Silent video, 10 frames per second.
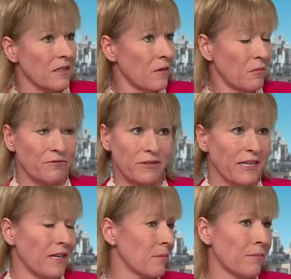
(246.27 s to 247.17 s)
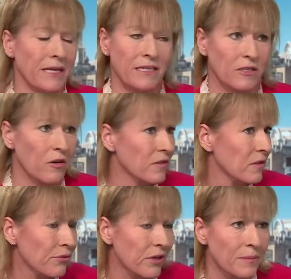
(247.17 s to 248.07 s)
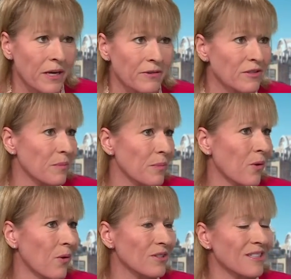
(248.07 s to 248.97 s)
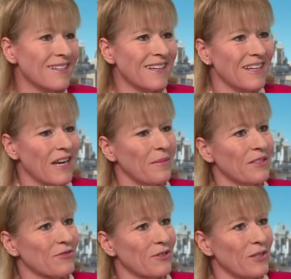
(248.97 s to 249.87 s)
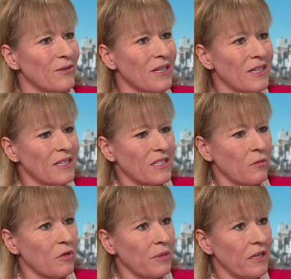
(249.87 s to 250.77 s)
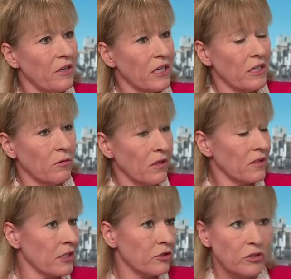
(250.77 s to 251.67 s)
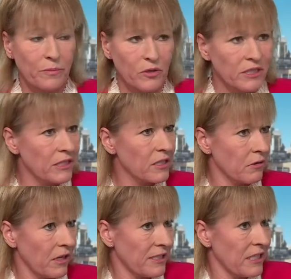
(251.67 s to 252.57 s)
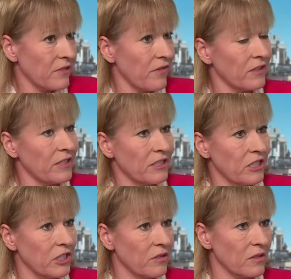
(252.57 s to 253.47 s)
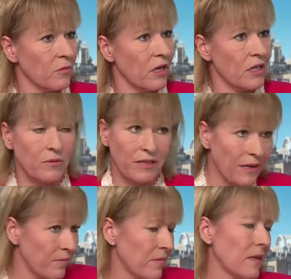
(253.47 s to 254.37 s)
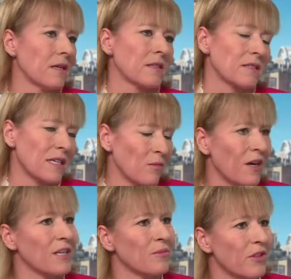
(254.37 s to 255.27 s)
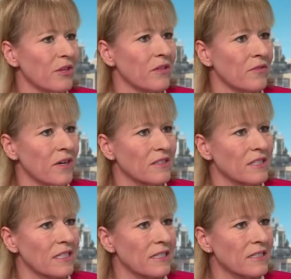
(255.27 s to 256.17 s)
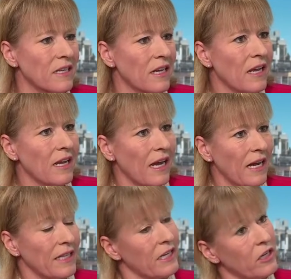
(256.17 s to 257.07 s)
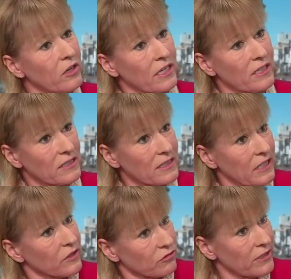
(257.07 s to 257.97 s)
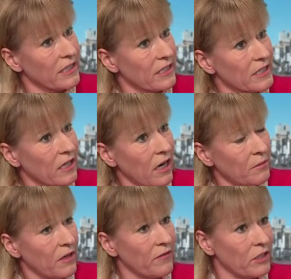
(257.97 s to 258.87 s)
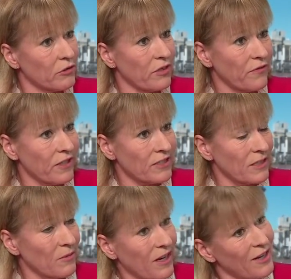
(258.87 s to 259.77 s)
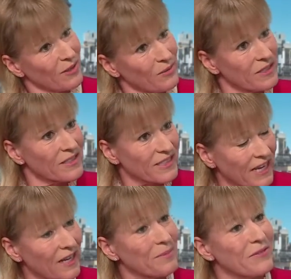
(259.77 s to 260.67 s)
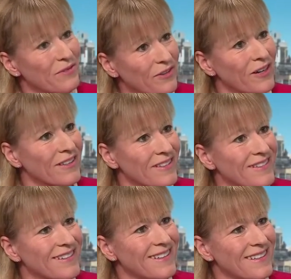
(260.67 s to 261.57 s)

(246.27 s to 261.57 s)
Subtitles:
that. We've already had amazing Office of Pro Bono support coming through. So we'll be looking at all those industry bodies who are identifying these issues and working with them, as I said, working with the universities, and then looking, as I said, in 3 years' time of industry funding where hopefully we can scale up even further.